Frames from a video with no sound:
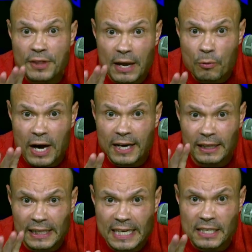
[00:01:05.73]
they want to
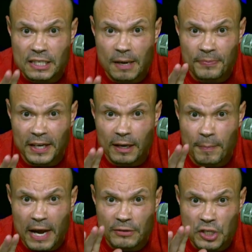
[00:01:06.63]
leak something
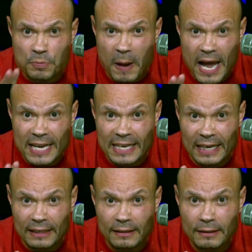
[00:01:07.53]
about
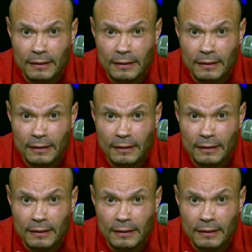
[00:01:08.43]
Spygate